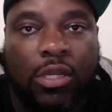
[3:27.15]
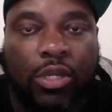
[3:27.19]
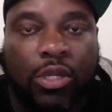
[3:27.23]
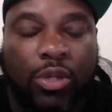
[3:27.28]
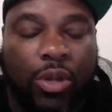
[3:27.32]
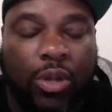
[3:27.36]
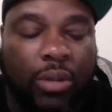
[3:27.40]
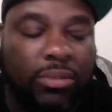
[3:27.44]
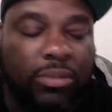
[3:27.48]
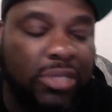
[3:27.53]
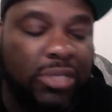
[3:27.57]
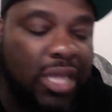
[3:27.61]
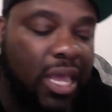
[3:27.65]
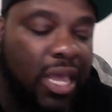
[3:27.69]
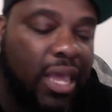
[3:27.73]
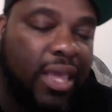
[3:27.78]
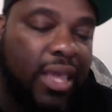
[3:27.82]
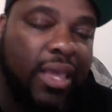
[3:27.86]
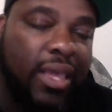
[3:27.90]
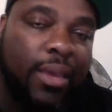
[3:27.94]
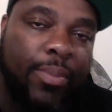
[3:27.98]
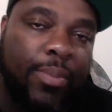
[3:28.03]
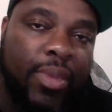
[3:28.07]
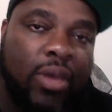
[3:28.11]
You know what I'm saying?
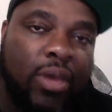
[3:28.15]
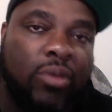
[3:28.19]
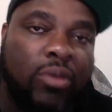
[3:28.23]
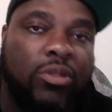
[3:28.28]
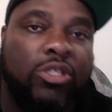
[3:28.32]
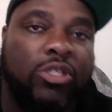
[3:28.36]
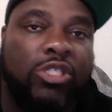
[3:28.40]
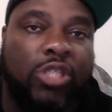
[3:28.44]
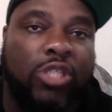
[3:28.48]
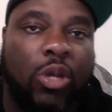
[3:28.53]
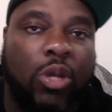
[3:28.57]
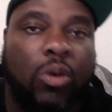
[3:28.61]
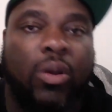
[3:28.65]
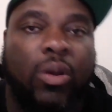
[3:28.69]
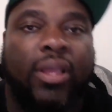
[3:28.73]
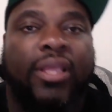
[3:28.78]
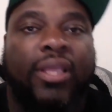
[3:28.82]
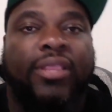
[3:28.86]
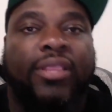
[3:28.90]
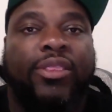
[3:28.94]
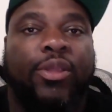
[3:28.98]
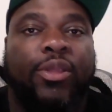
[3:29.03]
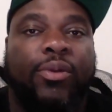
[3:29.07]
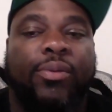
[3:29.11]
He'll be on the show at
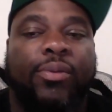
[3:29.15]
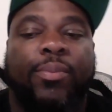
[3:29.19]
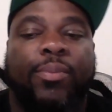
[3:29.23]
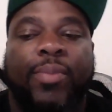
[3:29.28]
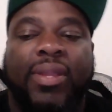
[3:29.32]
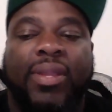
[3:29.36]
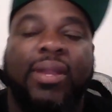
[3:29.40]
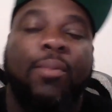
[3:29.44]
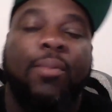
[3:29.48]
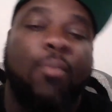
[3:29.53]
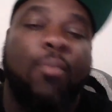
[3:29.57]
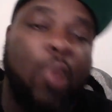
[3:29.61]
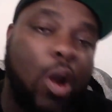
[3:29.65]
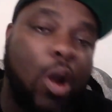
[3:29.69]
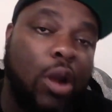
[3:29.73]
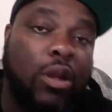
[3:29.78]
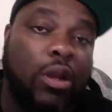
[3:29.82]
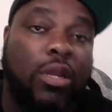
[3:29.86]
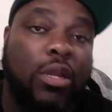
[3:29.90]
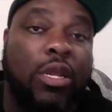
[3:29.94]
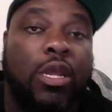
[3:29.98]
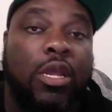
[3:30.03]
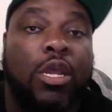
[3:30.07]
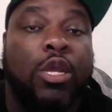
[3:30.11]
the 30-minute
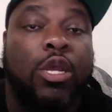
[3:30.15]
mark.